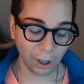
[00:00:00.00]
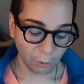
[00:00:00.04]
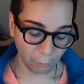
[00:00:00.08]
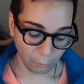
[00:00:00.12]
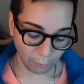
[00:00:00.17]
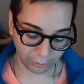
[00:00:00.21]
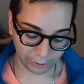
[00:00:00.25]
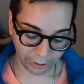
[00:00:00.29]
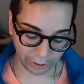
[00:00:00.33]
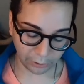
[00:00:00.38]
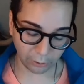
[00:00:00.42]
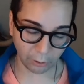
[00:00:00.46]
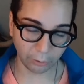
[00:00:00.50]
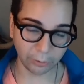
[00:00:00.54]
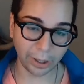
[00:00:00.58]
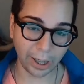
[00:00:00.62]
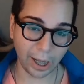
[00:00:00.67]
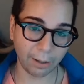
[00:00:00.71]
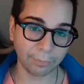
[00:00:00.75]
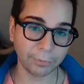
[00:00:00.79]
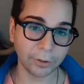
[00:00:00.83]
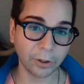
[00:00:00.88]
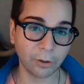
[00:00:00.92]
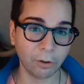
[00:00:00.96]
where they know they
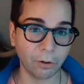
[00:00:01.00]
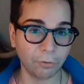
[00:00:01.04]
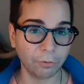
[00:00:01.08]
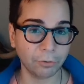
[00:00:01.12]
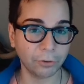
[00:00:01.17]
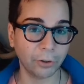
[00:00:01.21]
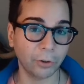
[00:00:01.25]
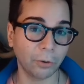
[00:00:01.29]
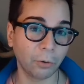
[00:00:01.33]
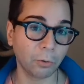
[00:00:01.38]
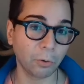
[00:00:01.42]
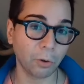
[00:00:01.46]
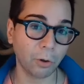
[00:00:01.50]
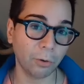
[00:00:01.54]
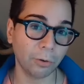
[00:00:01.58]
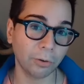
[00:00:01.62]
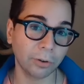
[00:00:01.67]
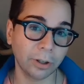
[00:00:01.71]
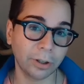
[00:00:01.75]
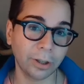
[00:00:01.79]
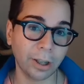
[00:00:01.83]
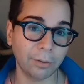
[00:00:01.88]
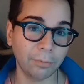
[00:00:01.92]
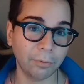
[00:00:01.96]
have to go for their
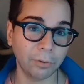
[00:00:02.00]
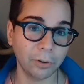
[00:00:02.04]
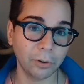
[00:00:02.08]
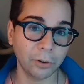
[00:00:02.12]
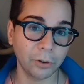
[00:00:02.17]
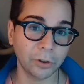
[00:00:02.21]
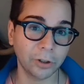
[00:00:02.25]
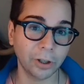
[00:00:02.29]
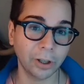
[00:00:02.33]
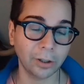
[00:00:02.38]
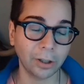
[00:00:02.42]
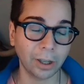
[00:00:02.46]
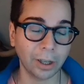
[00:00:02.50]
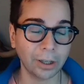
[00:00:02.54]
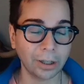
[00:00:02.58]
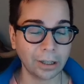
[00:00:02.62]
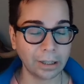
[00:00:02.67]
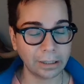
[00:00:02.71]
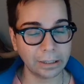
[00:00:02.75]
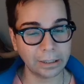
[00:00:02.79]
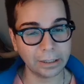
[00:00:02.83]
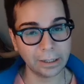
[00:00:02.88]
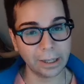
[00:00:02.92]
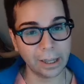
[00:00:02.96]
growth and evolution. Like,
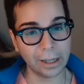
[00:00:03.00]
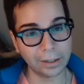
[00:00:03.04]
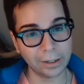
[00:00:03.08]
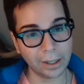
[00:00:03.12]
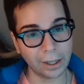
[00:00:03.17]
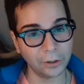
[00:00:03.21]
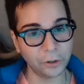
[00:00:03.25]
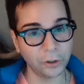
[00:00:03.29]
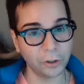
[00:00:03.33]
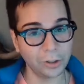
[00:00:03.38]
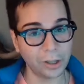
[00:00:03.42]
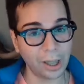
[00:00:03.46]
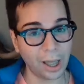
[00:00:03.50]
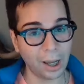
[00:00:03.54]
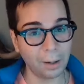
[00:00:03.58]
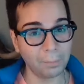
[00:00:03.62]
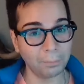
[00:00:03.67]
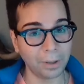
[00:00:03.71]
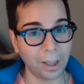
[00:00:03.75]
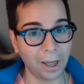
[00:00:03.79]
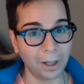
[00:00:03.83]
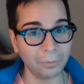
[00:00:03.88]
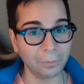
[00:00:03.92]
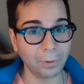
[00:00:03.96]
this is the ascension
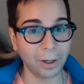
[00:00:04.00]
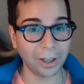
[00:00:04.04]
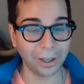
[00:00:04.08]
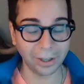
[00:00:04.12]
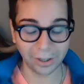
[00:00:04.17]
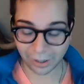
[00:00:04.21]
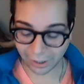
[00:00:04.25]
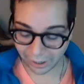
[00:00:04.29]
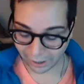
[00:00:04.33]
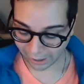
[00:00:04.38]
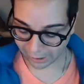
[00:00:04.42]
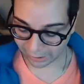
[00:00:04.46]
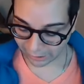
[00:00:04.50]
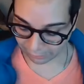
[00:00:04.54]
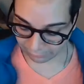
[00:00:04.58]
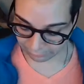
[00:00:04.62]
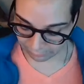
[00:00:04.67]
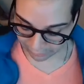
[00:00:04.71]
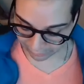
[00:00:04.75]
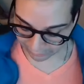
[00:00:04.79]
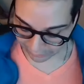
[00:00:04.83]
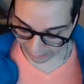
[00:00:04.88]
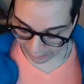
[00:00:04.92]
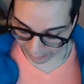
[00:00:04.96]
timeline, right? And I
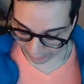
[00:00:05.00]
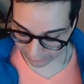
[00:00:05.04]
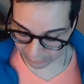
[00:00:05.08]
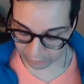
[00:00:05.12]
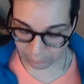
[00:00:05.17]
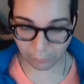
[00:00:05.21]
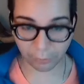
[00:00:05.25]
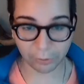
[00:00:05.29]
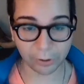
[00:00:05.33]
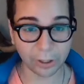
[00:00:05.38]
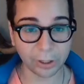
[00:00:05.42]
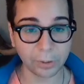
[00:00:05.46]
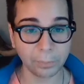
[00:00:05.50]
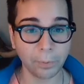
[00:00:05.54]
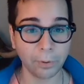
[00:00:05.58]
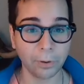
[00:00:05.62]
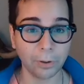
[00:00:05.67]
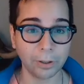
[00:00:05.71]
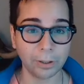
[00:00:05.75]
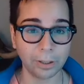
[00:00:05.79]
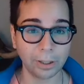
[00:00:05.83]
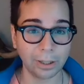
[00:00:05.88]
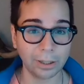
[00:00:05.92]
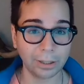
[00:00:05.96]
feel like that is where this
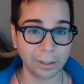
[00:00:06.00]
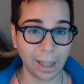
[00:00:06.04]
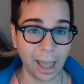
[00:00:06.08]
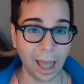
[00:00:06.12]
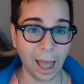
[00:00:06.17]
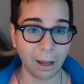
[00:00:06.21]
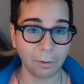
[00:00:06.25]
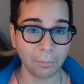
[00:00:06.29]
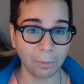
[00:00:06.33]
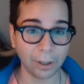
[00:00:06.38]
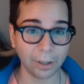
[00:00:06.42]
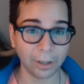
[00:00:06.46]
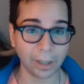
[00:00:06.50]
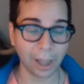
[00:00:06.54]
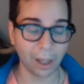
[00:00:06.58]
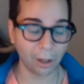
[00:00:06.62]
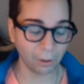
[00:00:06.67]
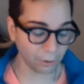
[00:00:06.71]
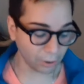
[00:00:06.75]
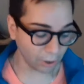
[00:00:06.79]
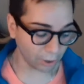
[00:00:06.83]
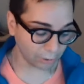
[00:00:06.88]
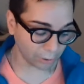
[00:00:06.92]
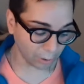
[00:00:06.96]
person is at right
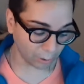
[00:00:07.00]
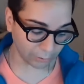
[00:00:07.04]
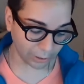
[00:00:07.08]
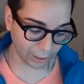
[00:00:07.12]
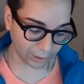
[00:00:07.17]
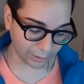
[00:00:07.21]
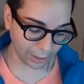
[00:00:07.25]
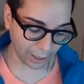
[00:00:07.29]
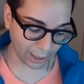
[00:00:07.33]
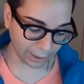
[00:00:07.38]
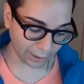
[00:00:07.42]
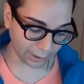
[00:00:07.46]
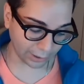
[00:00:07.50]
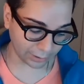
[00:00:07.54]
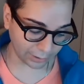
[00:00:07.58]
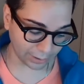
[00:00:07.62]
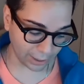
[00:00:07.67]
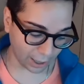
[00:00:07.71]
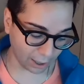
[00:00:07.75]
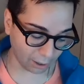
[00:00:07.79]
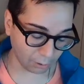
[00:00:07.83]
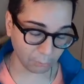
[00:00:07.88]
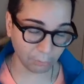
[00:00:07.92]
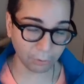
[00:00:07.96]
now. Know that that is
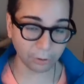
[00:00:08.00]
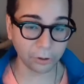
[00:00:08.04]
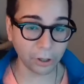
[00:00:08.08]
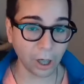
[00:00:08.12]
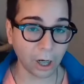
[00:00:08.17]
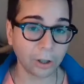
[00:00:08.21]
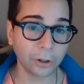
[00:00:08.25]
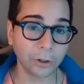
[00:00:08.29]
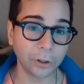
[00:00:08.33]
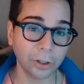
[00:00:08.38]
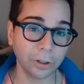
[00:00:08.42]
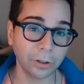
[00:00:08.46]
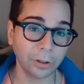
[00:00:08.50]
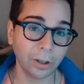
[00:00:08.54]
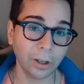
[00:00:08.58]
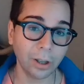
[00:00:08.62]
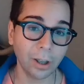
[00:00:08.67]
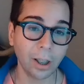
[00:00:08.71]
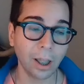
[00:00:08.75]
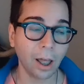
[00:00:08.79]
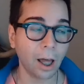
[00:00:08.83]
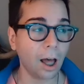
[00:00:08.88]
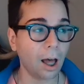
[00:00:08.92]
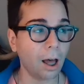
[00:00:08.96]
not a rejection.
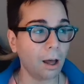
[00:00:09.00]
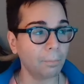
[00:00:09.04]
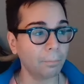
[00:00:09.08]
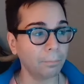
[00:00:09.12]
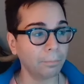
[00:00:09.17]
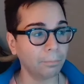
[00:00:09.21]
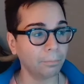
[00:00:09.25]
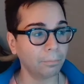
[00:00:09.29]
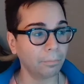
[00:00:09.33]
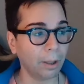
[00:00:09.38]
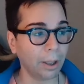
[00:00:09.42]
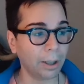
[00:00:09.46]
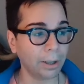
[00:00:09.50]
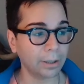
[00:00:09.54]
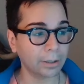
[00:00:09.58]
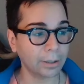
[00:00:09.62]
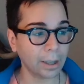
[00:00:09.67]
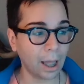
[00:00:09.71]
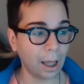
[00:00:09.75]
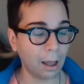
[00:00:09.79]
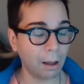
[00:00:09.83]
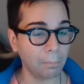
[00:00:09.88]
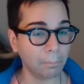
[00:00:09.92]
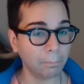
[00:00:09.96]
It's
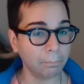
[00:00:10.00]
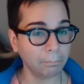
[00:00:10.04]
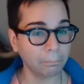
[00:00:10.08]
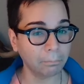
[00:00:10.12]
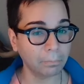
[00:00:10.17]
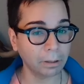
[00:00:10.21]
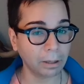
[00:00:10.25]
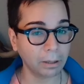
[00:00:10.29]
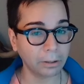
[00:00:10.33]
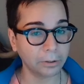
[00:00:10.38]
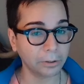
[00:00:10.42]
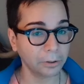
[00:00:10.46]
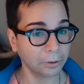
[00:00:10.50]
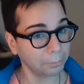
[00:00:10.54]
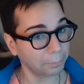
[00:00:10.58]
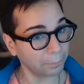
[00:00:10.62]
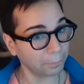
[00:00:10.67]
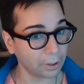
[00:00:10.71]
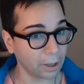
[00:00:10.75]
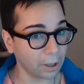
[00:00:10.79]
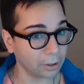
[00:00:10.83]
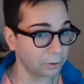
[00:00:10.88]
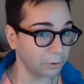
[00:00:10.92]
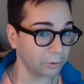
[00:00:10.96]
not necessary
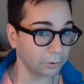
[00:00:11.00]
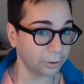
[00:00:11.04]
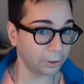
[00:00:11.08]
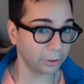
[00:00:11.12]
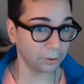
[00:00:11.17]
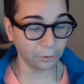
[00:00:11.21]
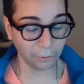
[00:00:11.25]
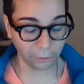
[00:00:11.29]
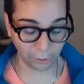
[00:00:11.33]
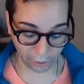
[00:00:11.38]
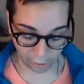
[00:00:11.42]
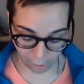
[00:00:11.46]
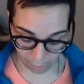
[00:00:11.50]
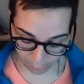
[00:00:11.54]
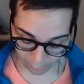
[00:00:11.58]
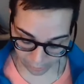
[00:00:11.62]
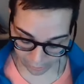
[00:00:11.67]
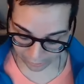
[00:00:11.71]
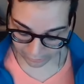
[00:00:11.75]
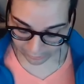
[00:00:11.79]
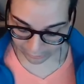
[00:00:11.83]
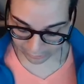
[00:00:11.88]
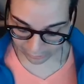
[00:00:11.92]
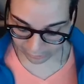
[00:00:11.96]
protection either. You know,
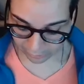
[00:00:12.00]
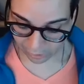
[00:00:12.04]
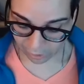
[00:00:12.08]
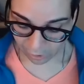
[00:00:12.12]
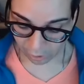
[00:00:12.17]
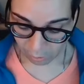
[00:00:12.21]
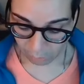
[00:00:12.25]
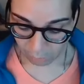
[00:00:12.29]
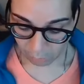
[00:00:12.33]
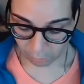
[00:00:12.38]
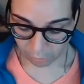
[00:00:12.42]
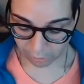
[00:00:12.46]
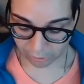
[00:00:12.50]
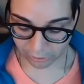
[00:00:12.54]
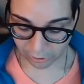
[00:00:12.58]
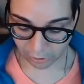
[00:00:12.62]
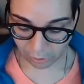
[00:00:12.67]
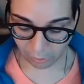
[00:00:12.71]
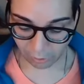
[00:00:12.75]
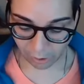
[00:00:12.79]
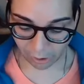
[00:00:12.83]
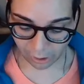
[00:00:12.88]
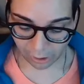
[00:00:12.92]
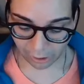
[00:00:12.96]
it's more
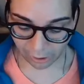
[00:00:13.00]
so